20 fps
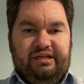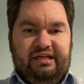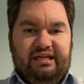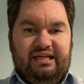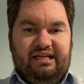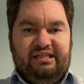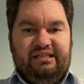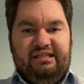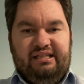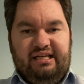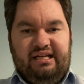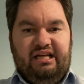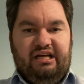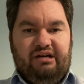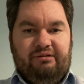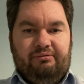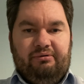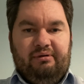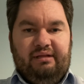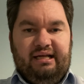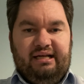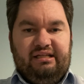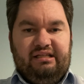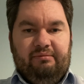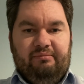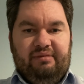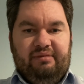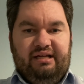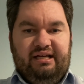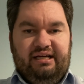It doesn't then help to elect
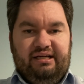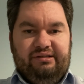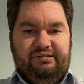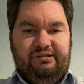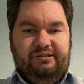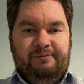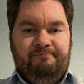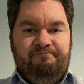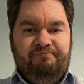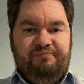somebody else.